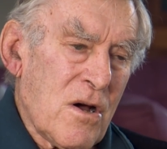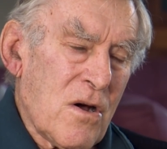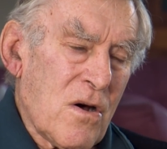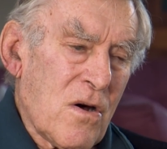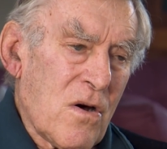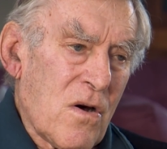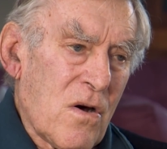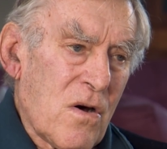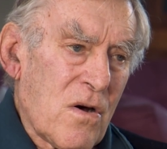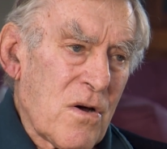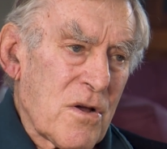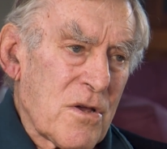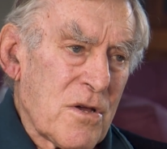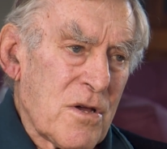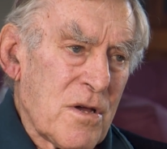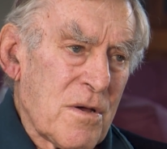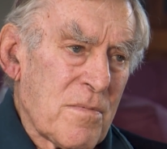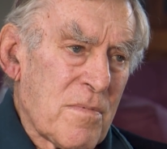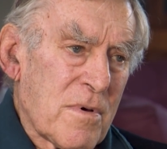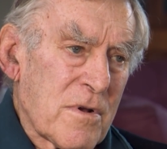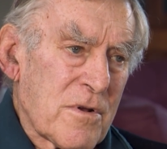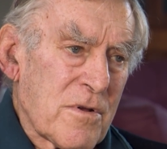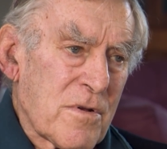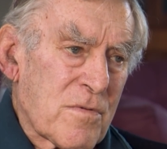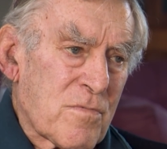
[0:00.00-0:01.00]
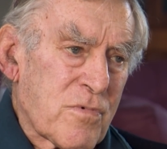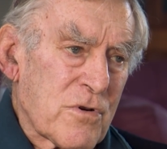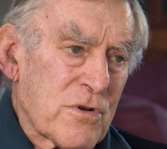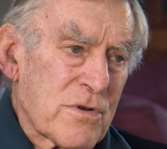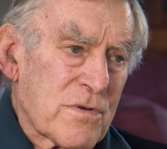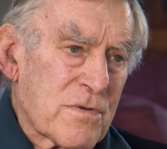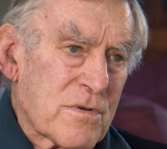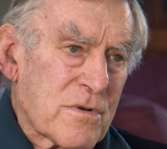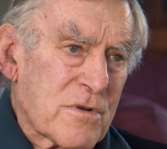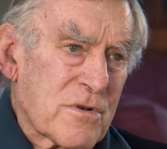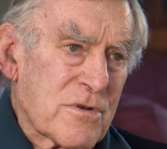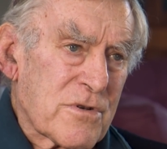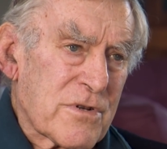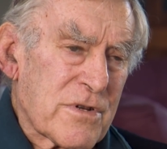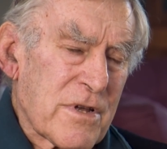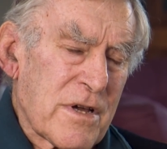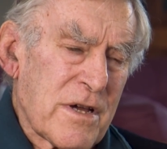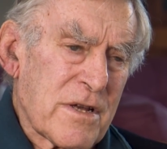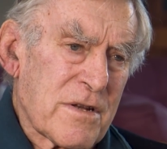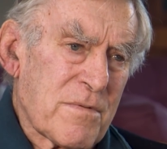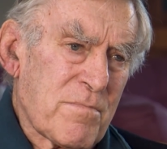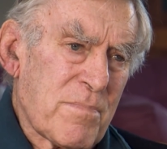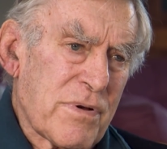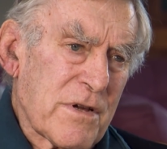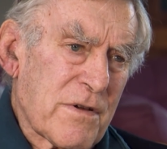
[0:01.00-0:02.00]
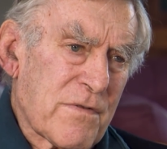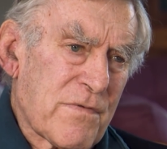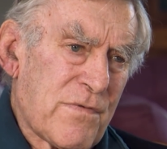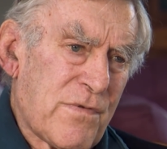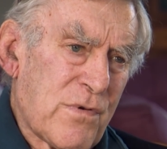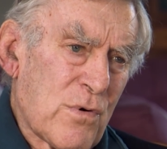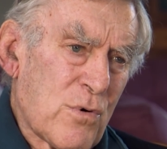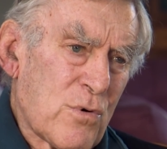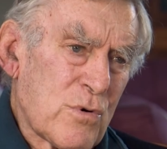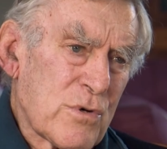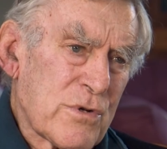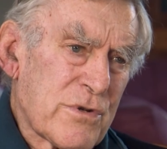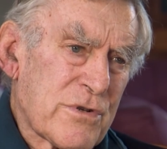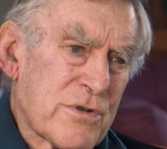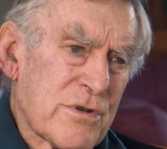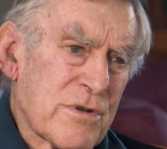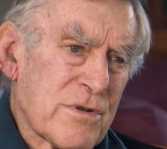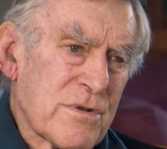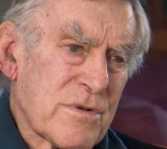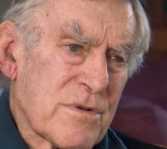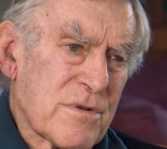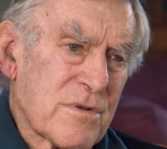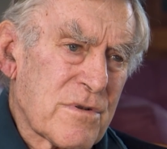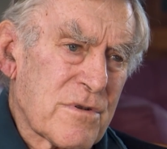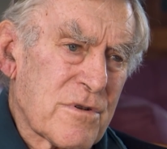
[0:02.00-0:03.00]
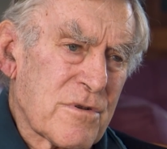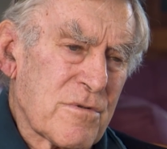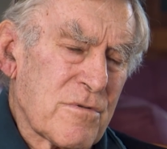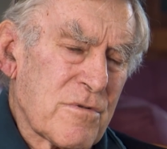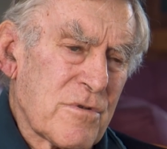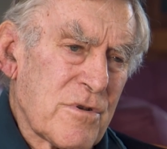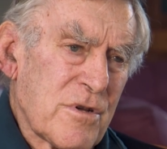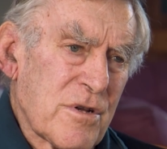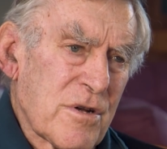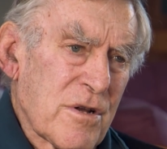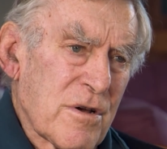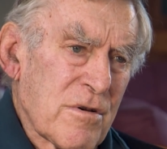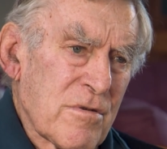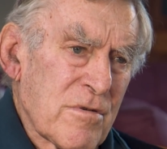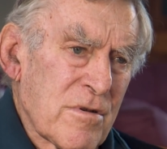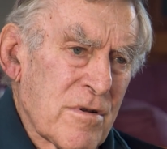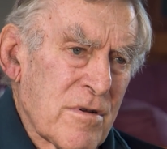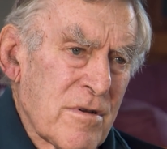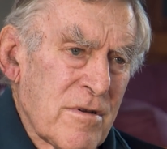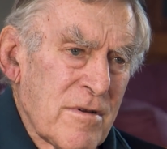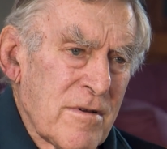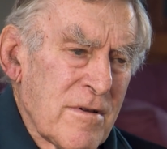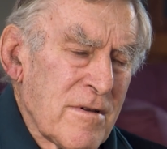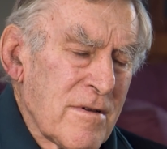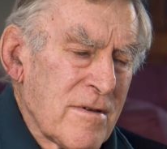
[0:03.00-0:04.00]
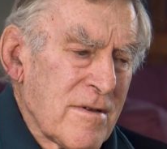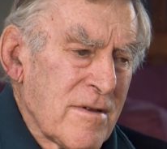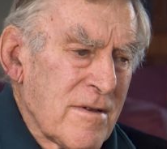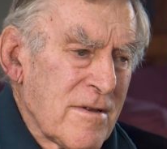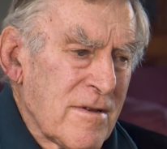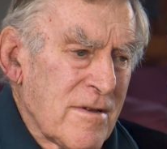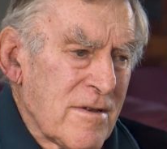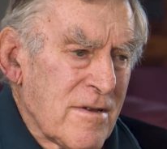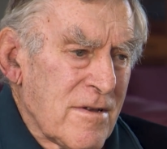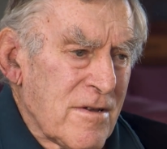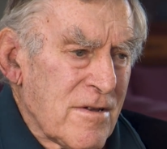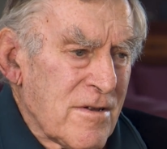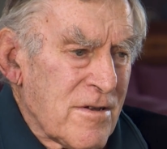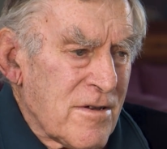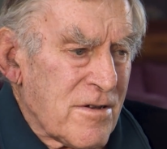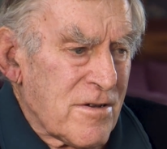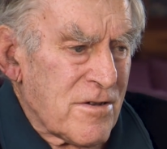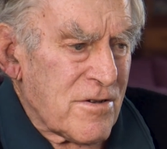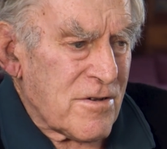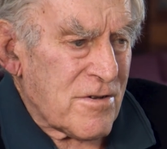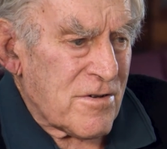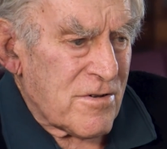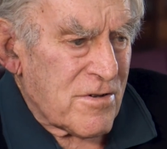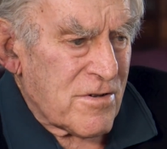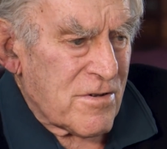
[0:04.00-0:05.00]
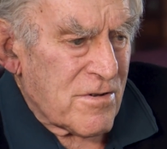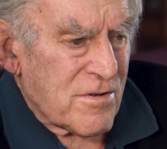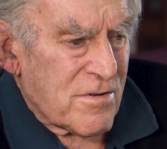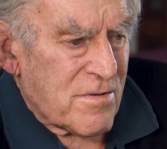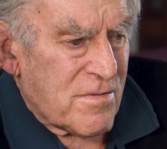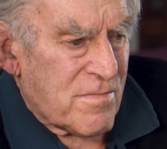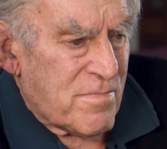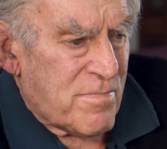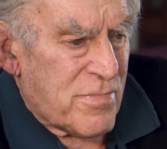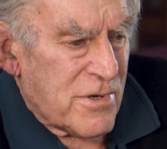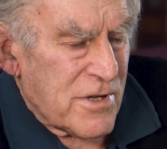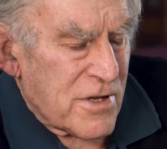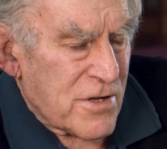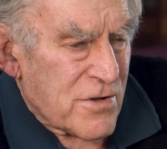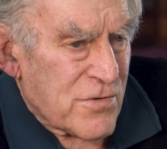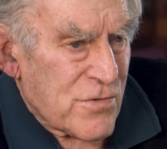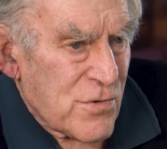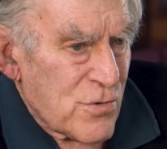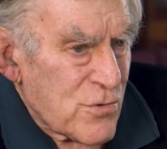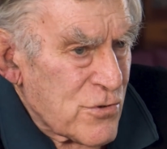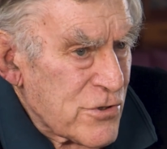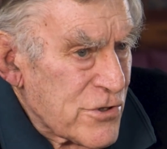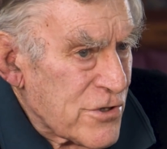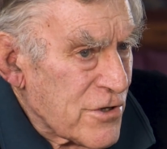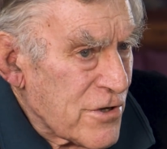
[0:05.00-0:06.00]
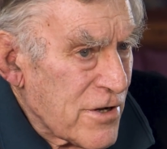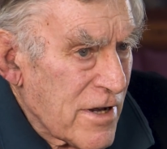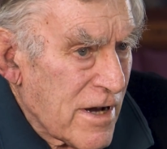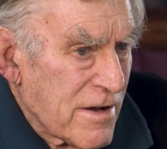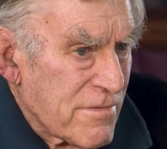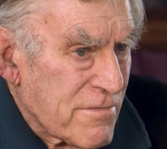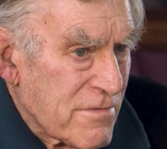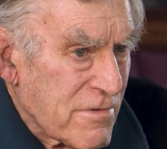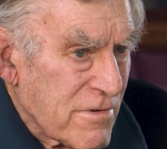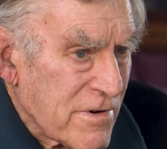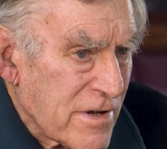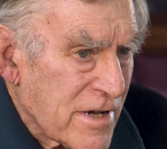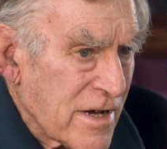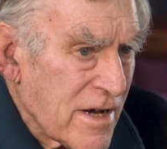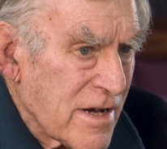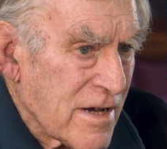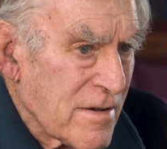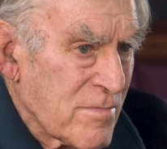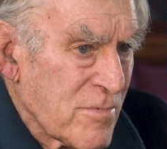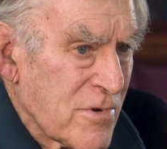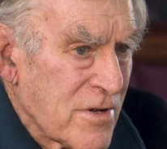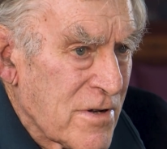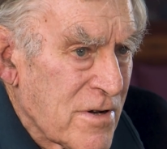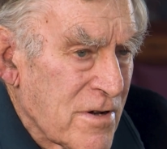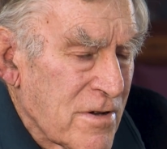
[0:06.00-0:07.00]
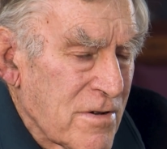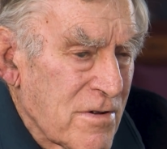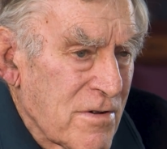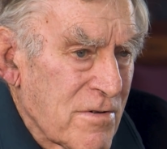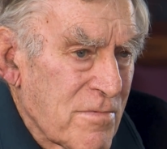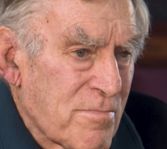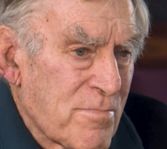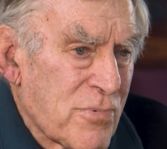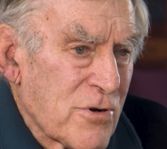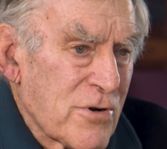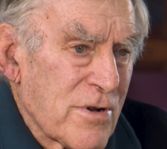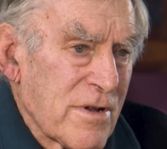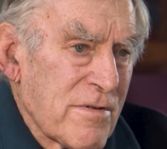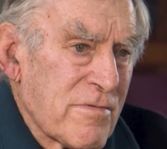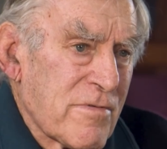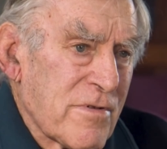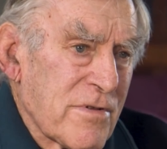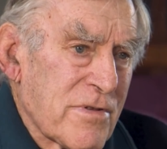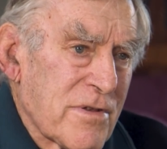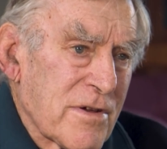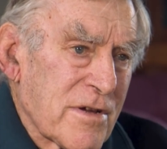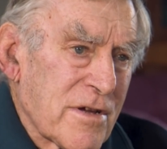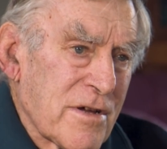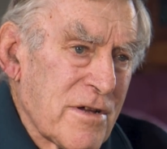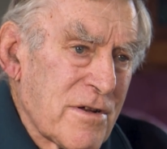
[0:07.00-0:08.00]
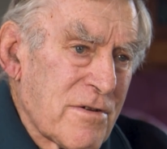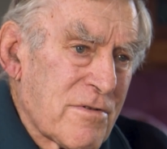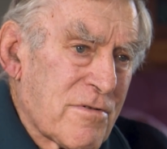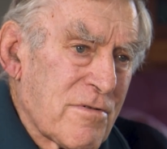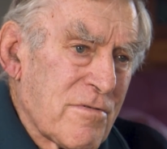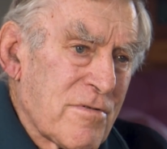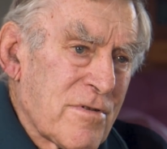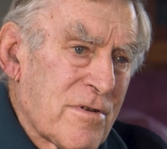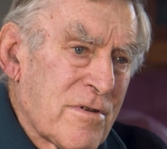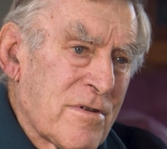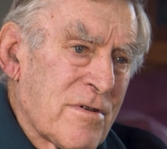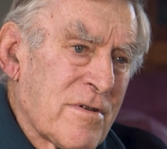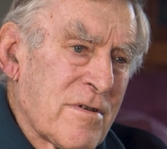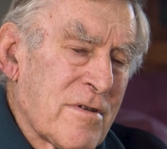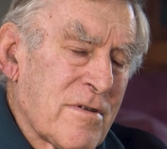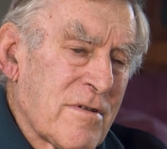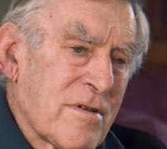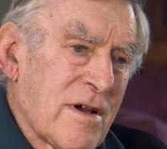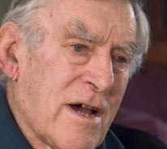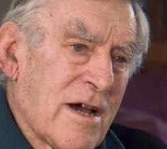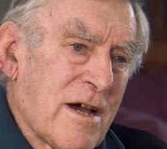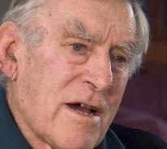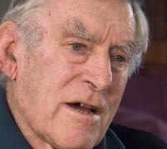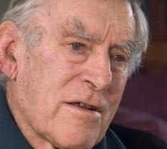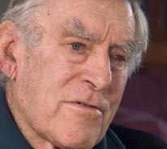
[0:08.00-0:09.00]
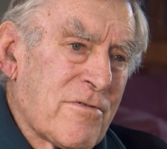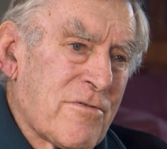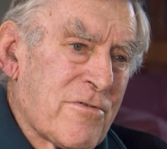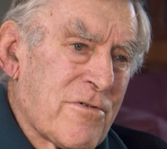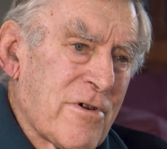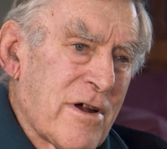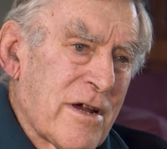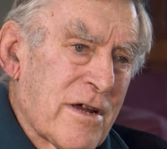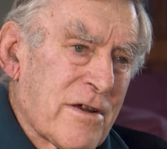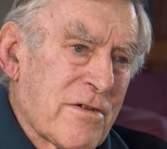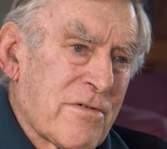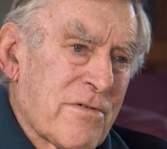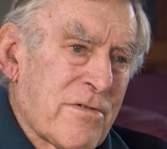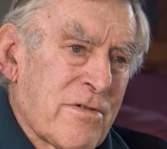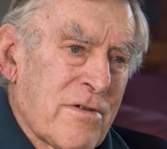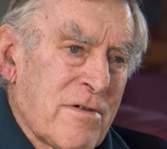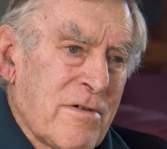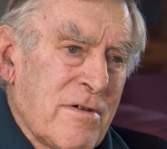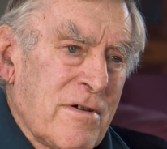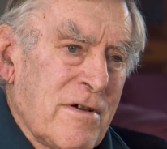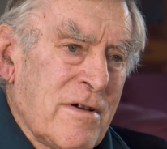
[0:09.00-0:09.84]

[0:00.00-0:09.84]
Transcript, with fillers: Oh yeah, but it was because they had big forwards too, you know, and you, you'd be exhausted after a game, you know, you'd put everything into it, and hard tracks,